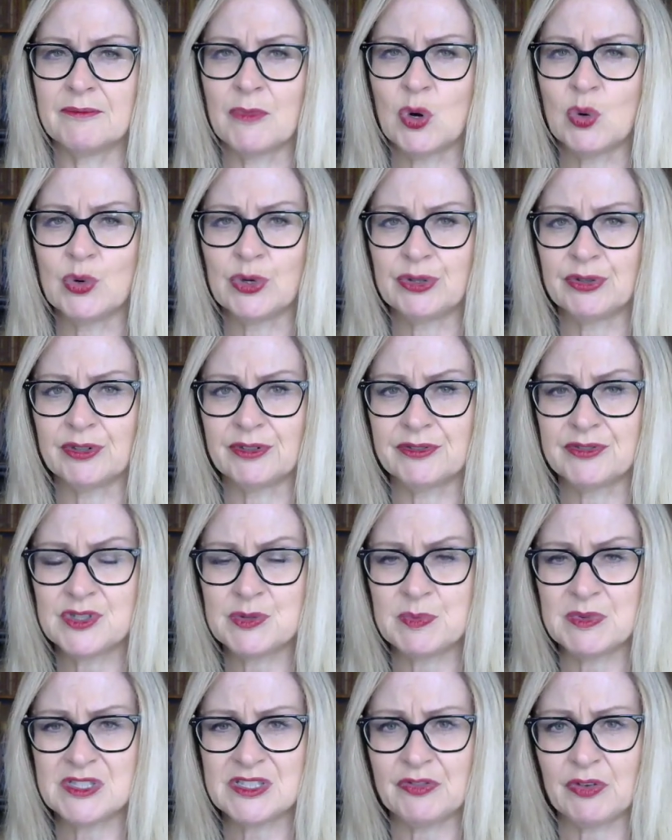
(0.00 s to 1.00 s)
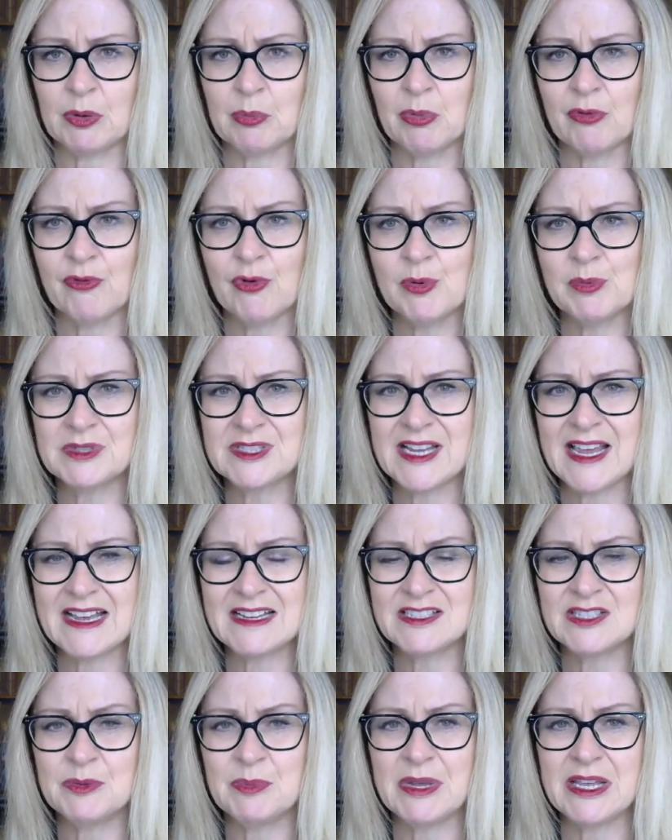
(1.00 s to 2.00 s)
order of specific performance
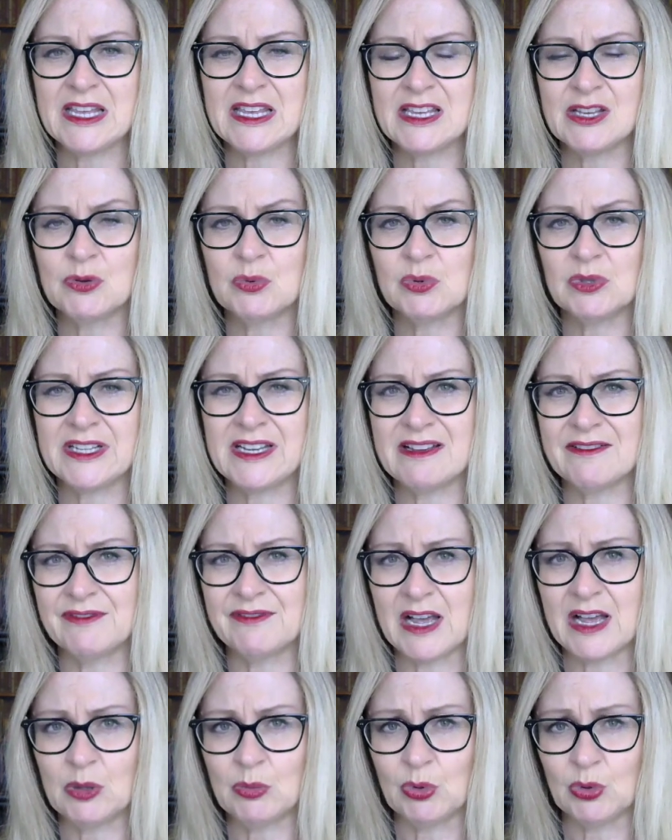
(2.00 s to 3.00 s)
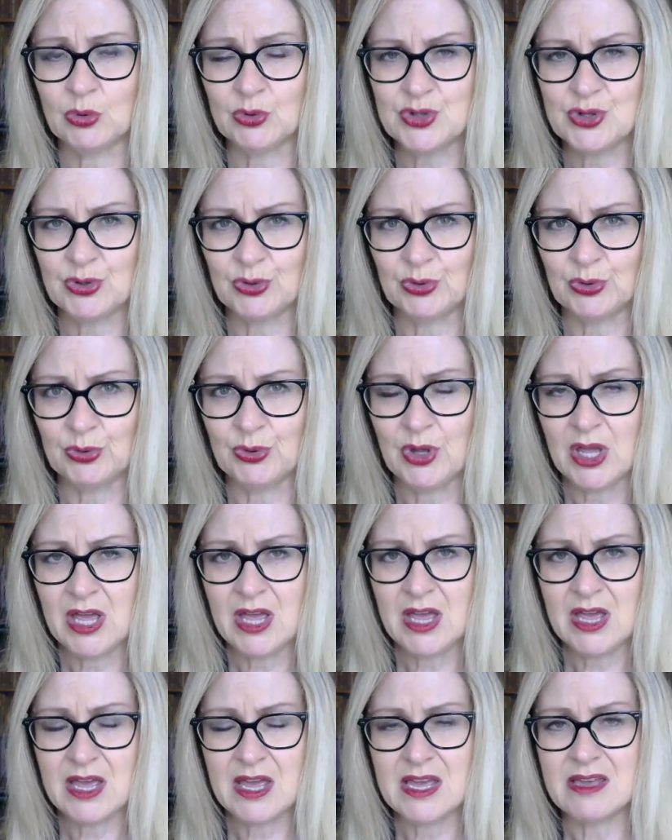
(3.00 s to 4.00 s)
has to be equally available to
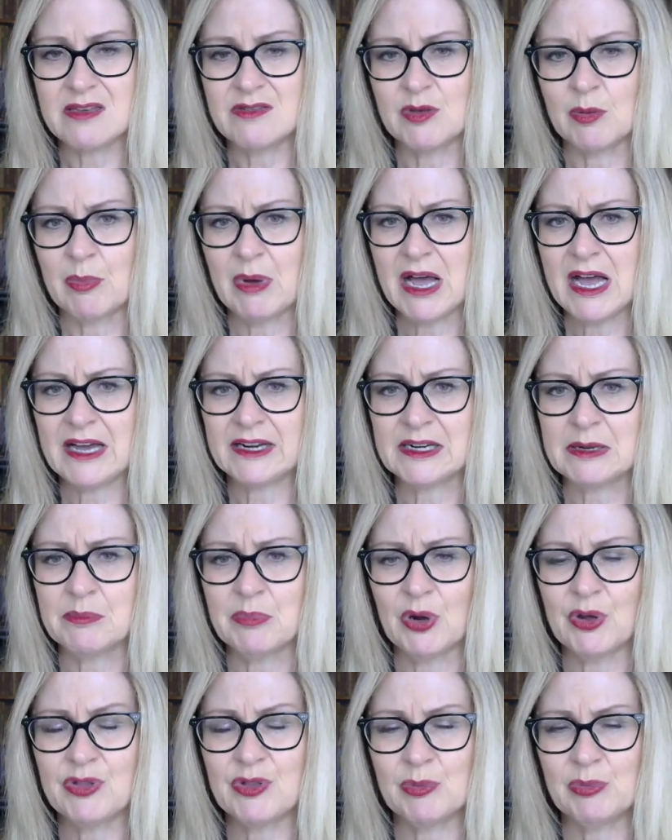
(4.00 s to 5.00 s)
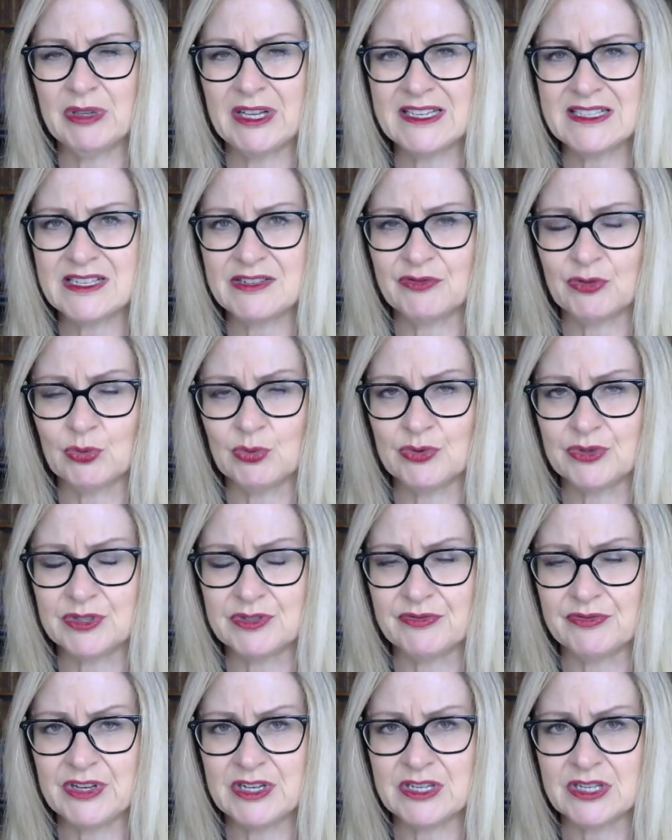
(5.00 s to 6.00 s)
either party, both the plaintiff or the
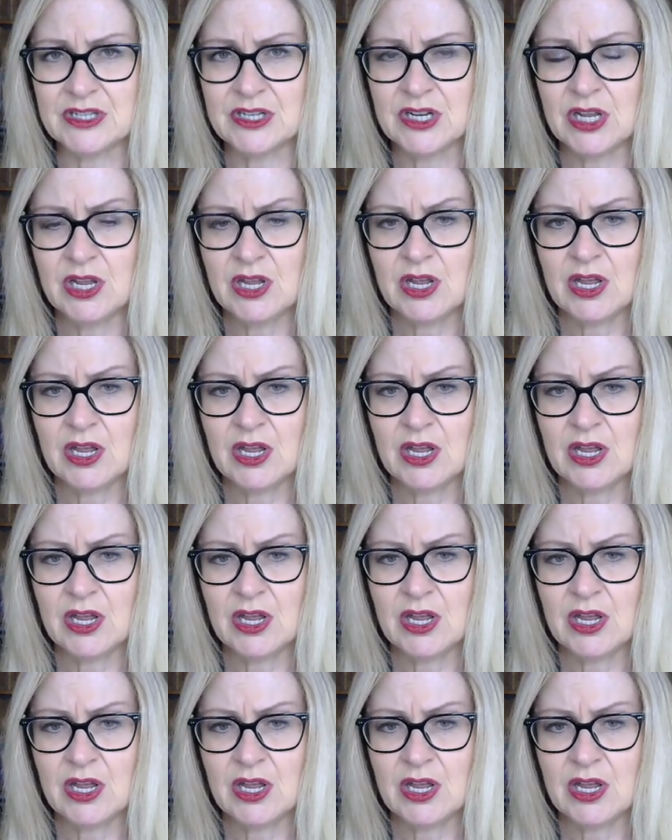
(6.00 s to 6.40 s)
defendant.